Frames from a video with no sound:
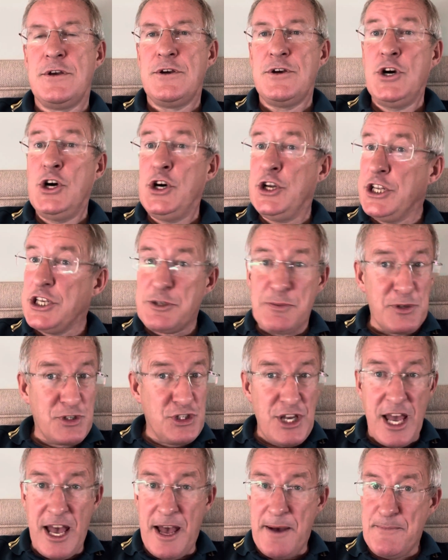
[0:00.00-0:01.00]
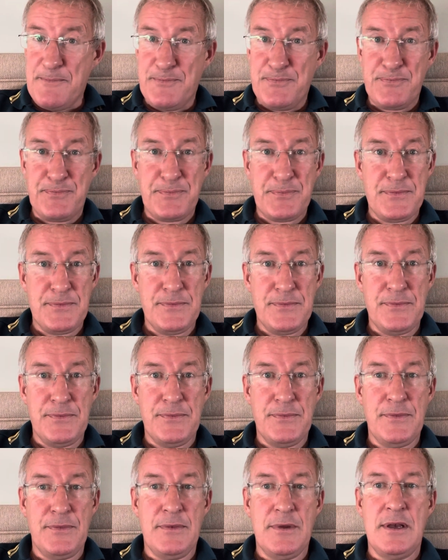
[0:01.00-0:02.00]
Earnings per share,
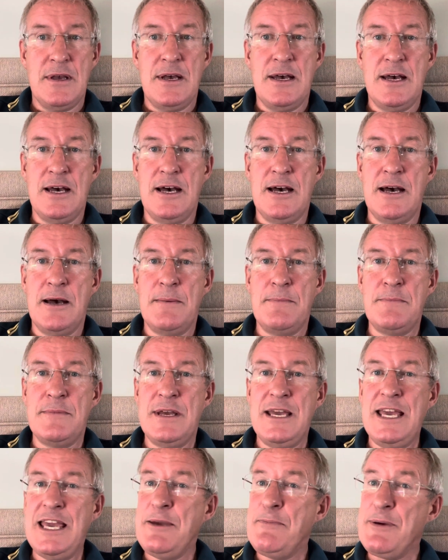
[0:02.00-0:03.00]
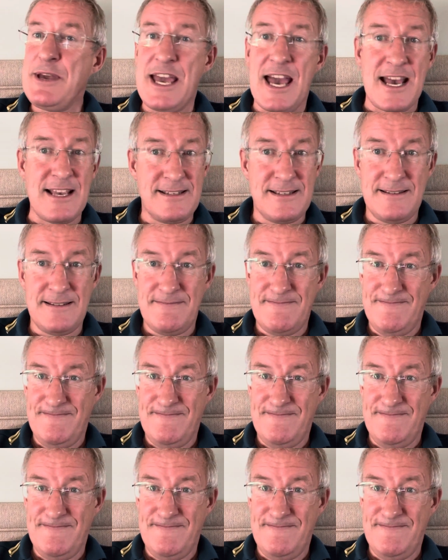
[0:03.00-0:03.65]
EPS,